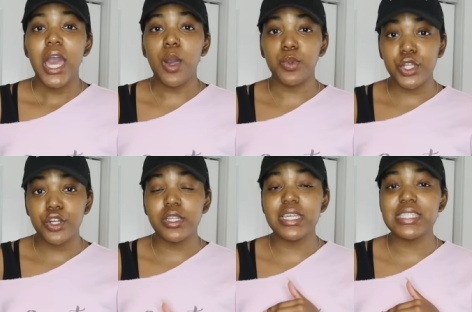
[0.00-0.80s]
I will
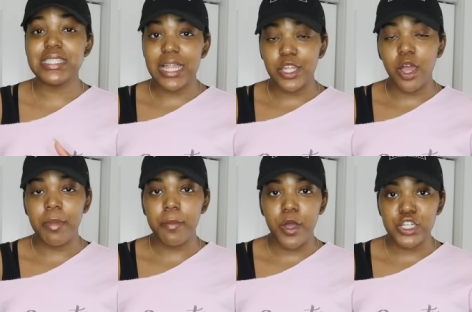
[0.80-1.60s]
literally sell it on
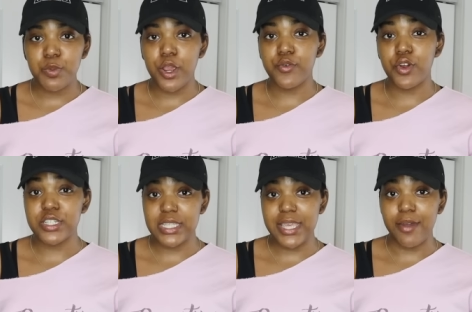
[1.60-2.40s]
my Poshmark Poshmark for
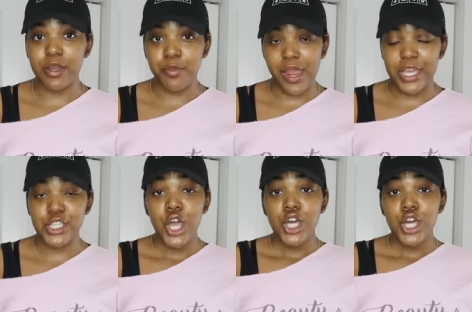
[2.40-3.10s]
a discounted price.